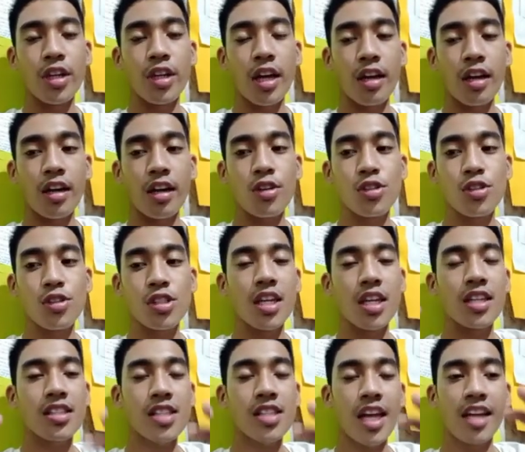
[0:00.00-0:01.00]
accounts,
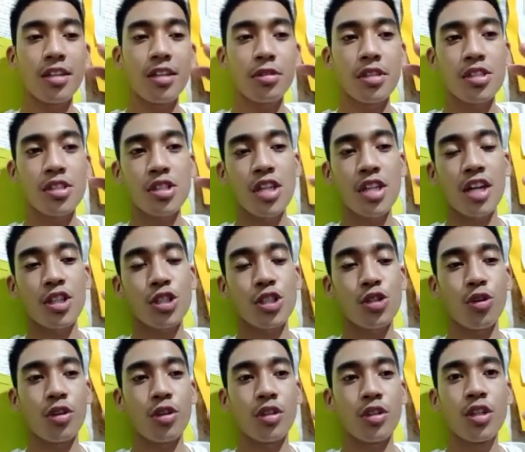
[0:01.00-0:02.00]
it's a
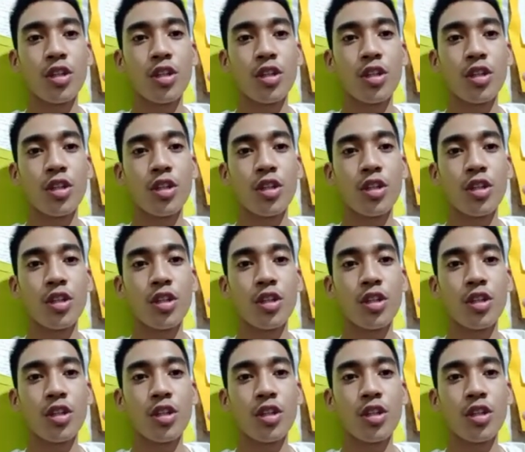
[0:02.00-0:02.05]
transaction